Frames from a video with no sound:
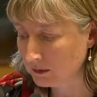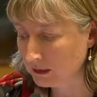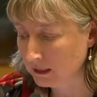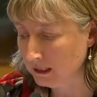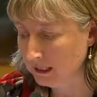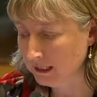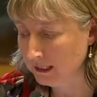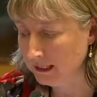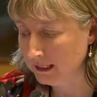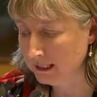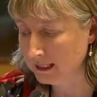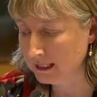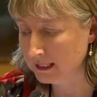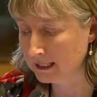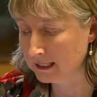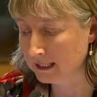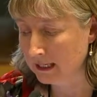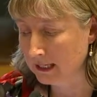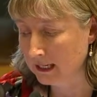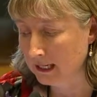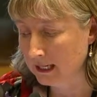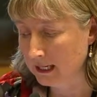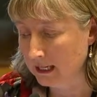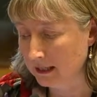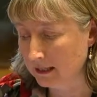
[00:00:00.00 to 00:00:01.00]
And
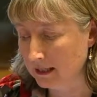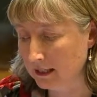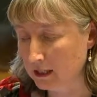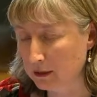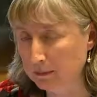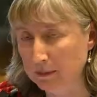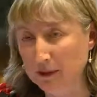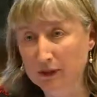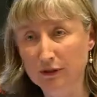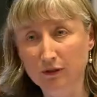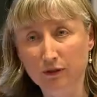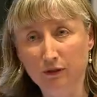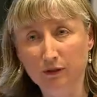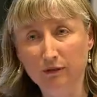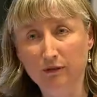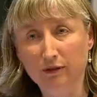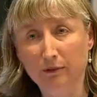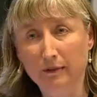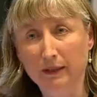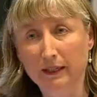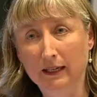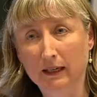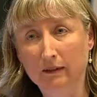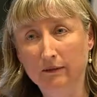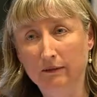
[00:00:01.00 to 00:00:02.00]
that's been drawn
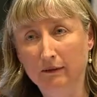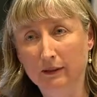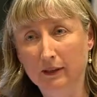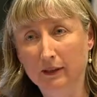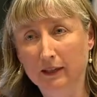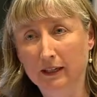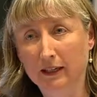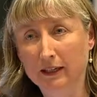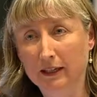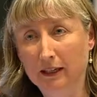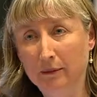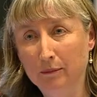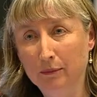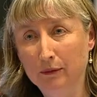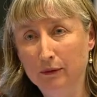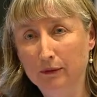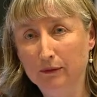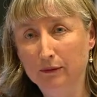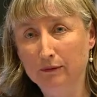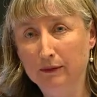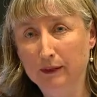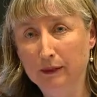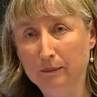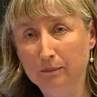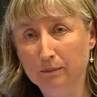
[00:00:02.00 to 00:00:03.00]
from a number
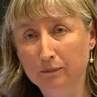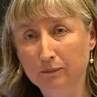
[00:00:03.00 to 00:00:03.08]
of